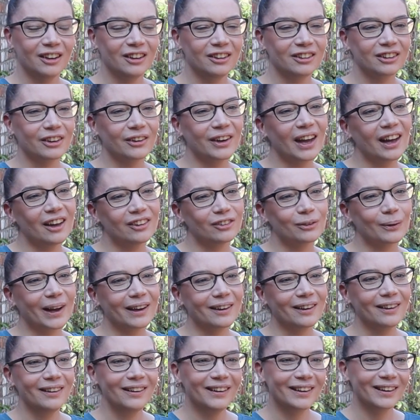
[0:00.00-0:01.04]
So
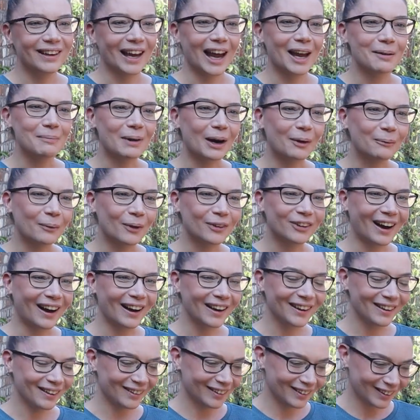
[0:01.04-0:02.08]
I came out one
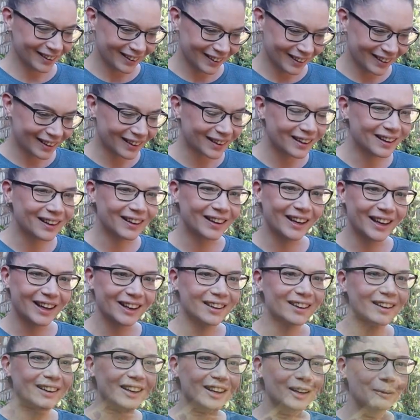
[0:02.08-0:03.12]
night,
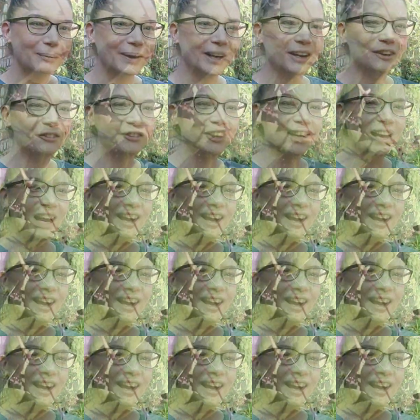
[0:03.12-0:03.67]
cleared a little bit of the